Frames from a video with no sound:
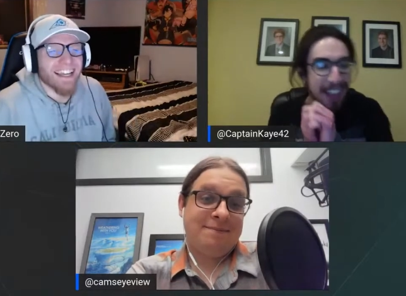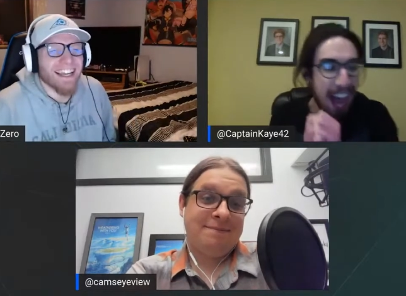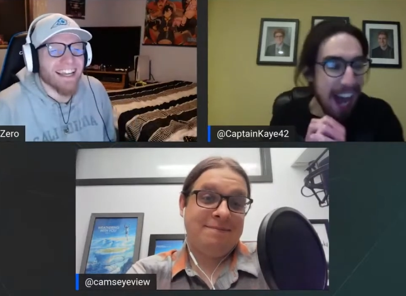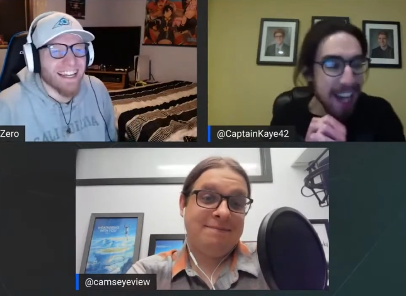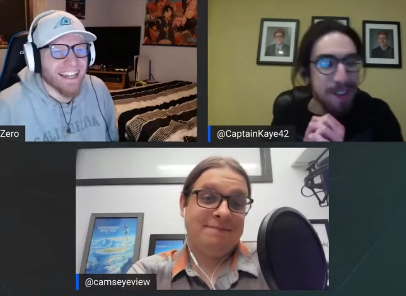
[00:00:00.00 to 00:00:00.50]

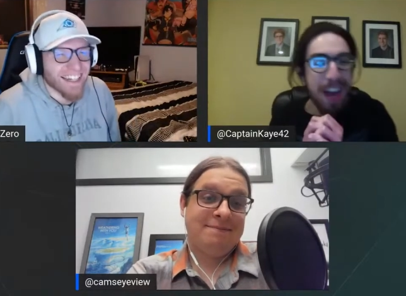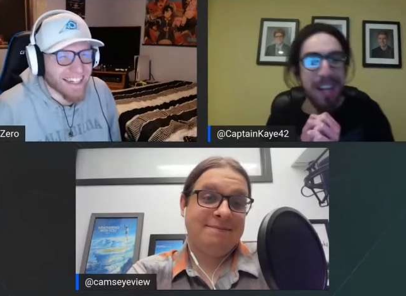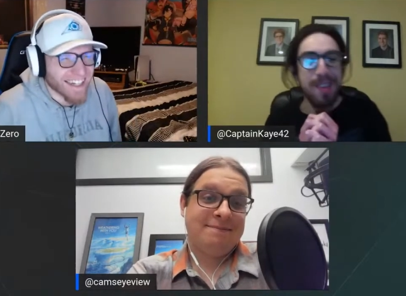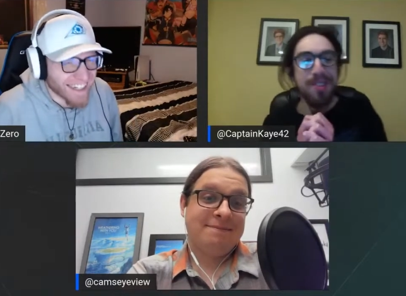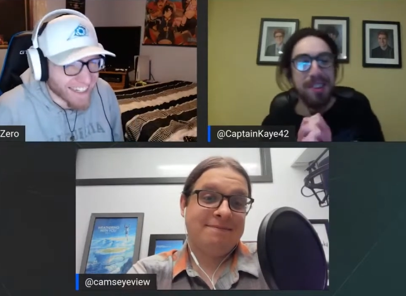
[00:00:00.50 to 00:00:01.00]
Speaker 1: I, I
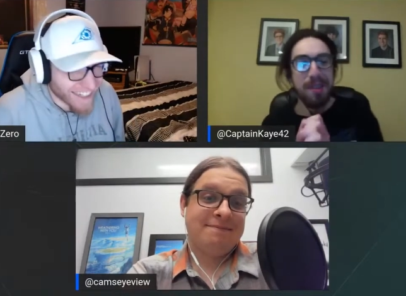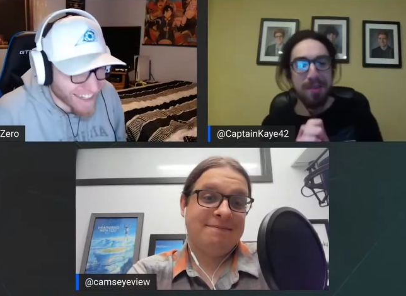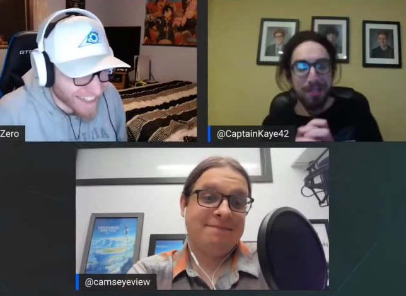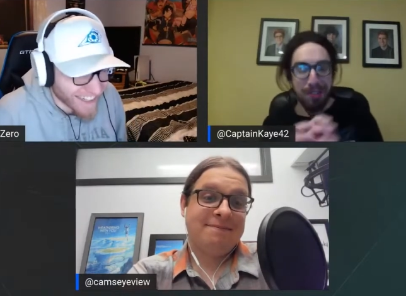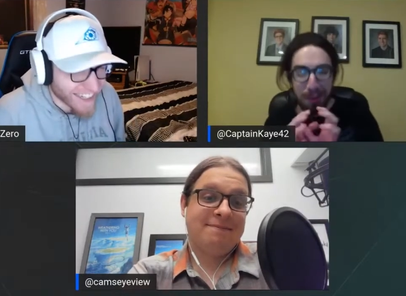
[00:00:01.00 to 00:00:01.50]
usually don't
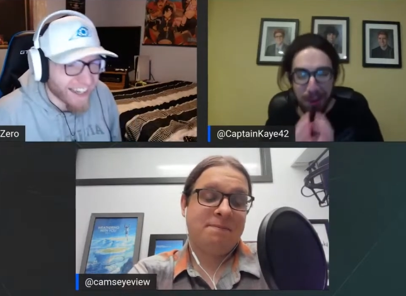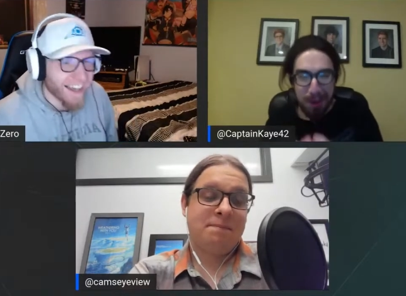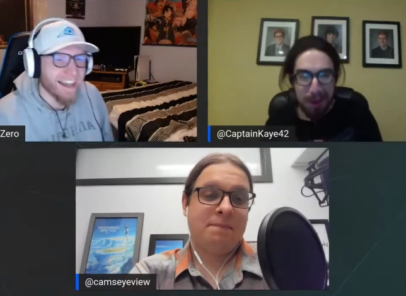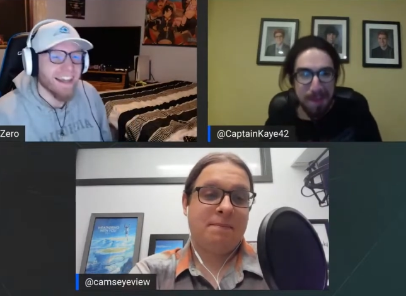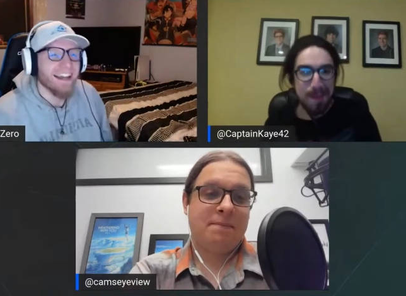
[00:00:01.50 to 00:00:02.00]

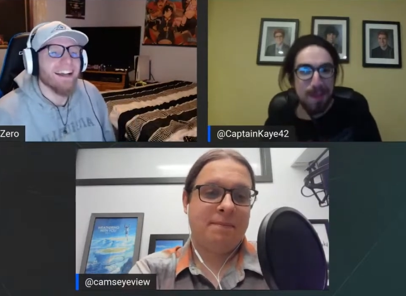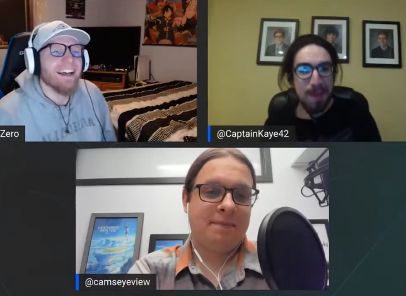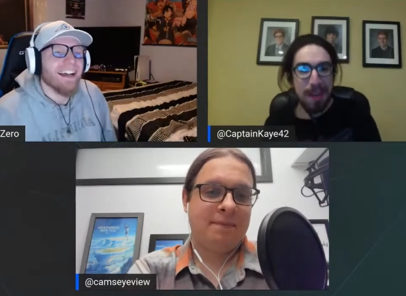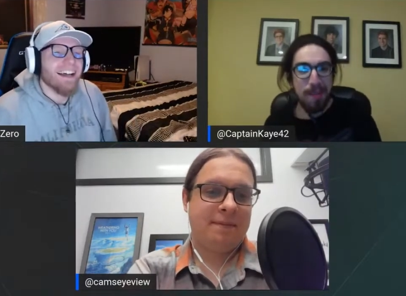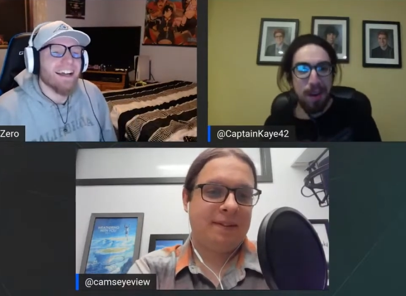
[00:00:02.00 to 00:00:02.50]
squirm
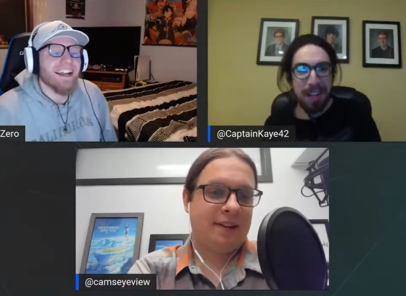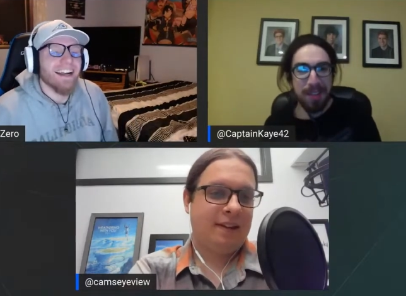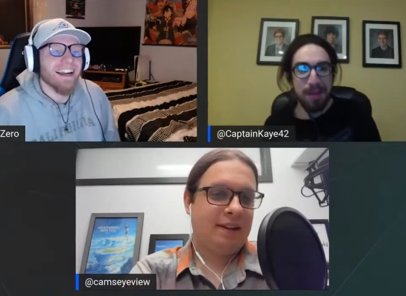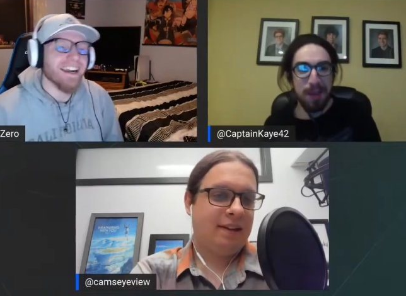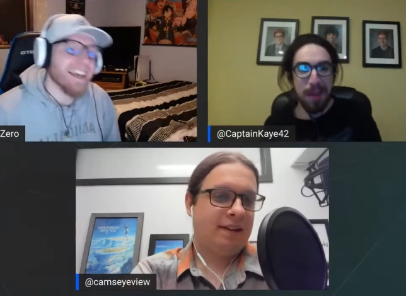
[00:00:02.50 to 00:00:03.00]
when I'm watch
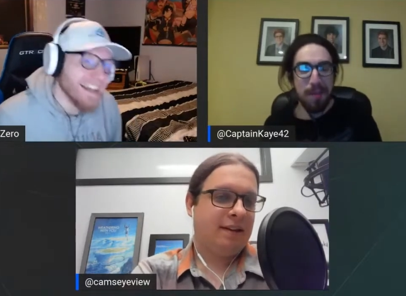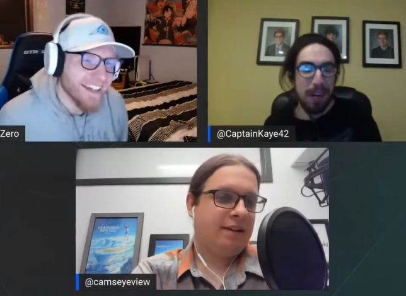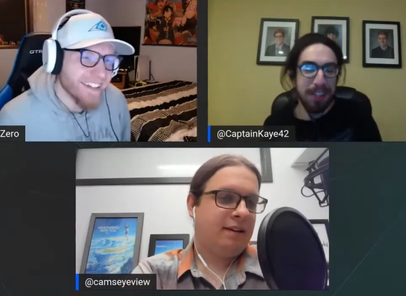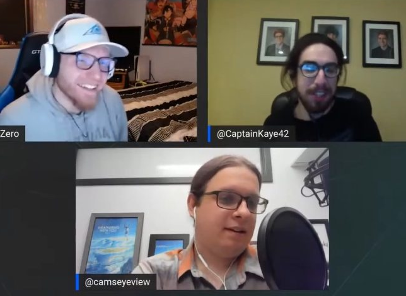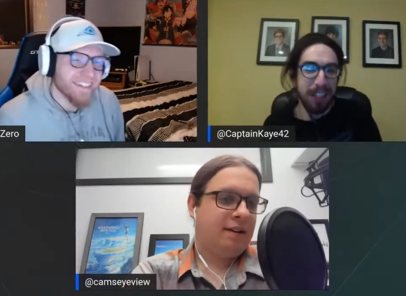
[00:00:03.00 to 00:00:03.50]
when I'm
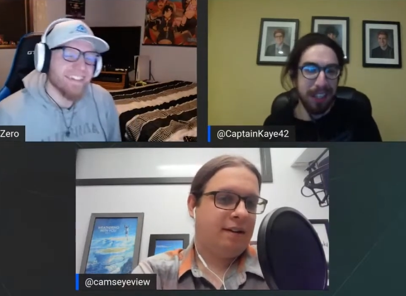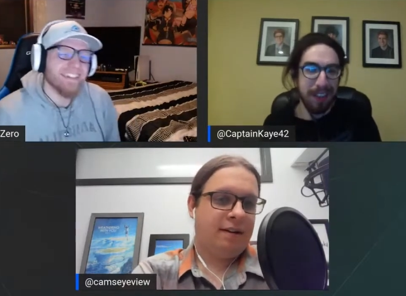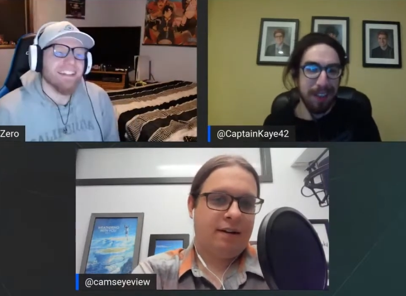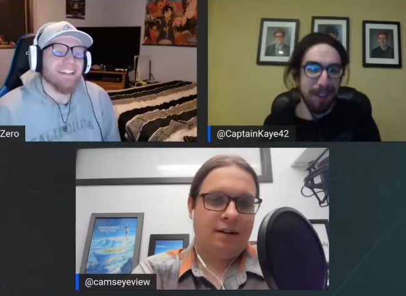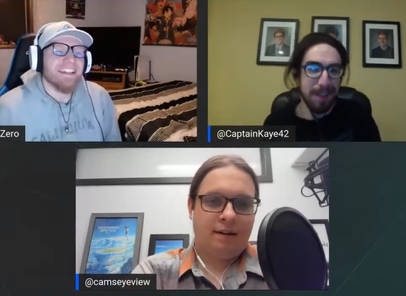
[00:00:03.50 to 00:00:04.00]

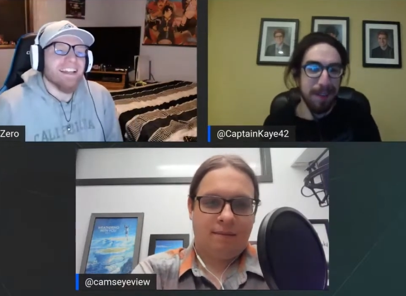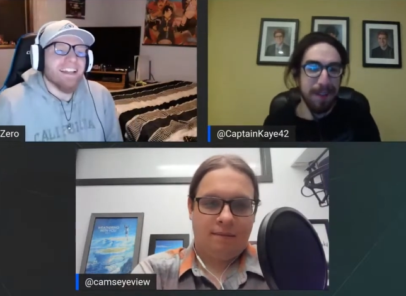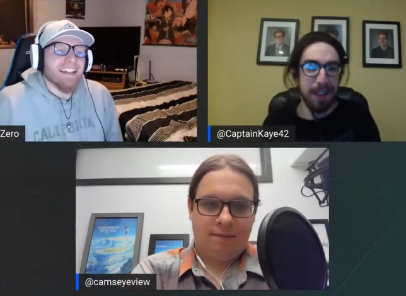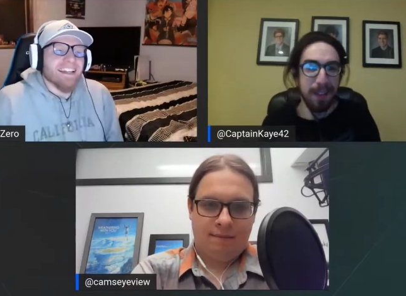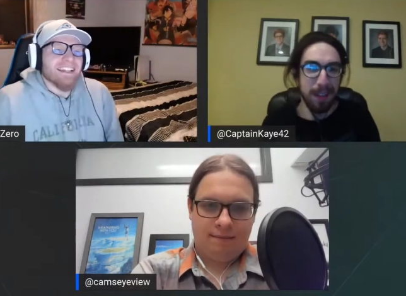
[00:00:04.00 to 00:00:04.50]
watching
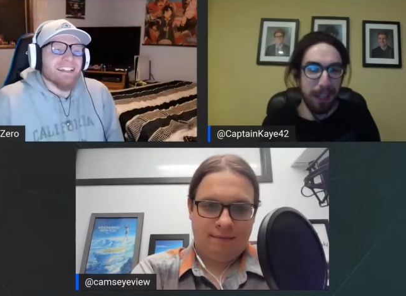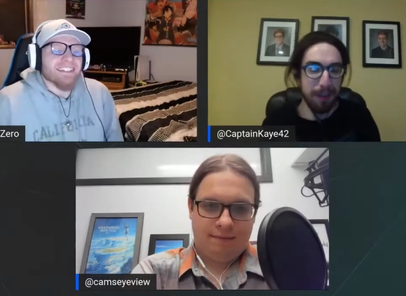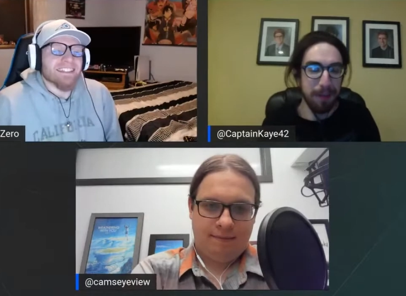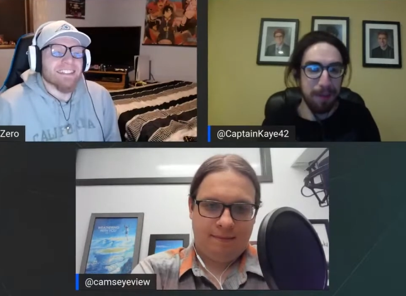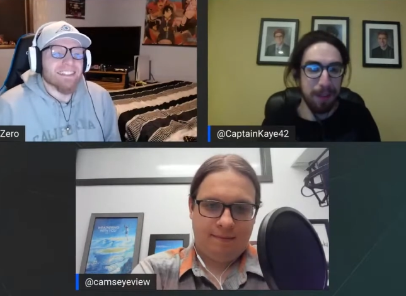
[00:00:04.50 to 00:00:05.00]
filler like
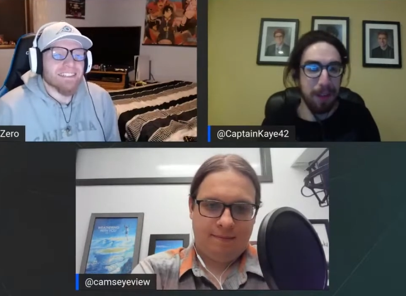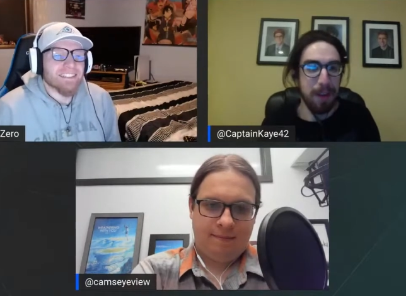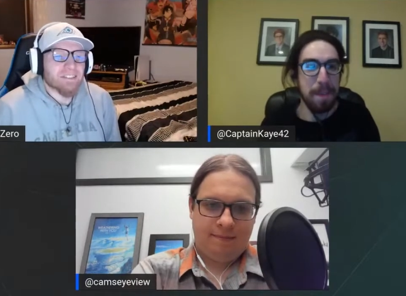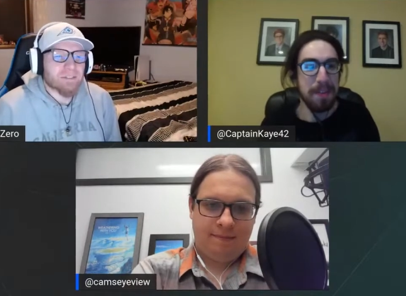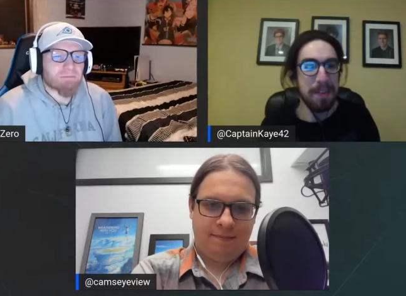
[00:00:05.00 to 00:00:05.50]
filler
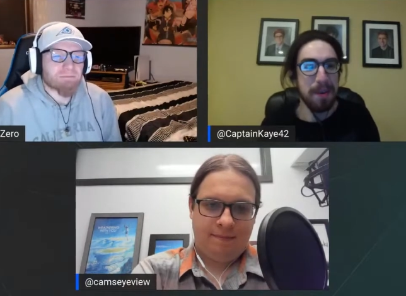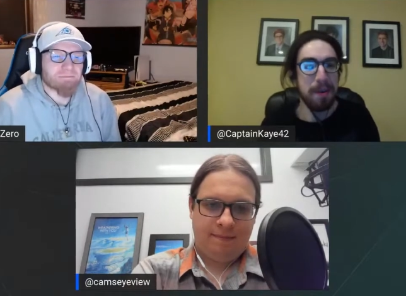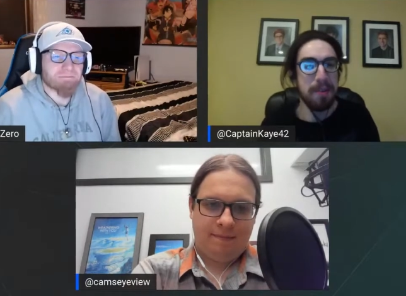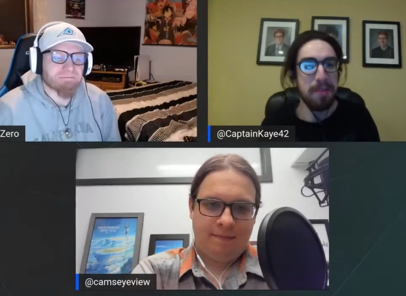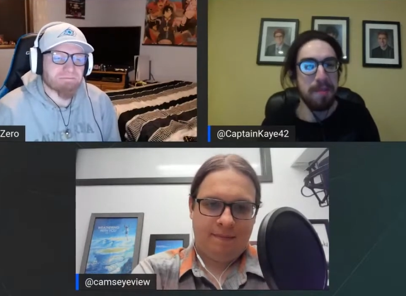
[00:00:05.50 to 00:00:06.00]

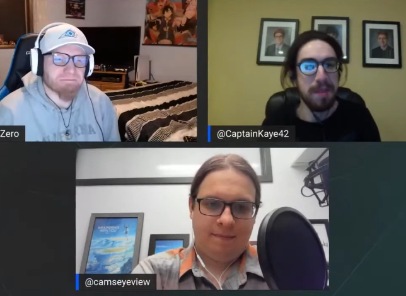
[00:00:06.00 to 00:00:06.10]
episodes,